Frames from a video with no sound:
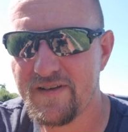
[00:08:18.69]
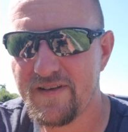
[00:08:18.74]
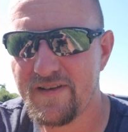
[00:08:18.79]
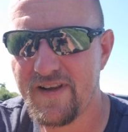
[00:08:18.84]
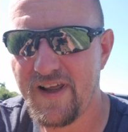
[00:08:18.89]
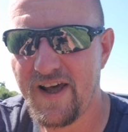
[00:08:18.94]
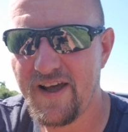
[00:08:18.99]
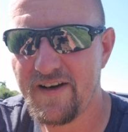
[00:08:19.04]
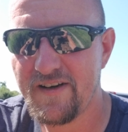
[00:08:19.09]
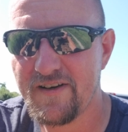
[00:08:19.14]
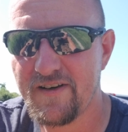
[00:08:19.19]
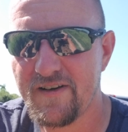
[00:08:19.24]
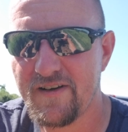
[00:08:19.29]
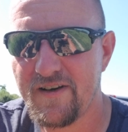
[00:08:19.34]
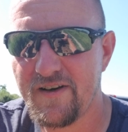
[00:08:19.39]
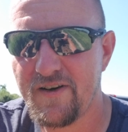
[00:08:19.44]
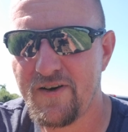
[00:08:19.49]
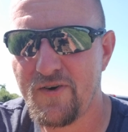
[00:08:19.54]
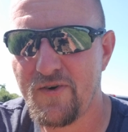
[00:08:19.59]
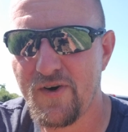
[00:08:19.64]
that
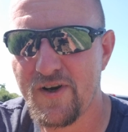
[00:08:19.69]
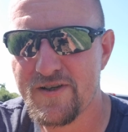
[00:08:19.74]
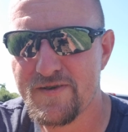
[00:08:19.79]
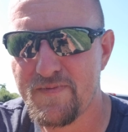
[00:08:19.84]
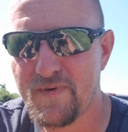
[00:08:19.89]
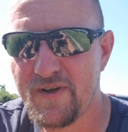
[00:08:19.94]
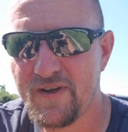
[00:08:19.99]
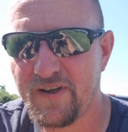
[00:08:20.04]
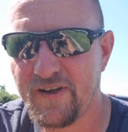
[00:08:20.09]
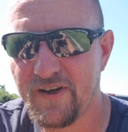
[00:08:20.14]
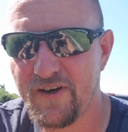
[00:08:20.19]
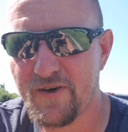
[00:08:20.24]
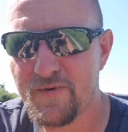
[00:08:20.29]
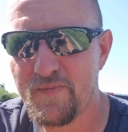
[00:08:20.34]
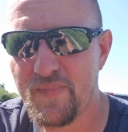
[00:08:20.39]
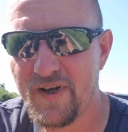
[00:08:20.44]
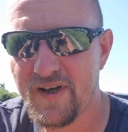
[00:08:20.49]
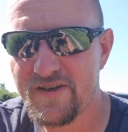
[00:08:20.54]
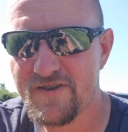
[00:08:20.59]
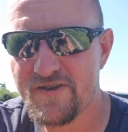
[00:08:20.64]
crisp, clear
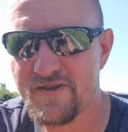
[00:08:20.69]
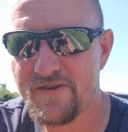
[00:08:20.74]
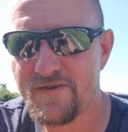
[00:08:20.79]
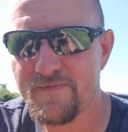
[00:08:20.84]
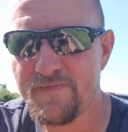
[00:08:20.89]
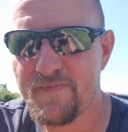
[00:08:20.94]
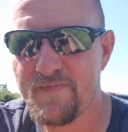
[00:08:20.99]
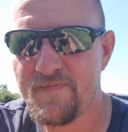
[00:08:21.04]
picture.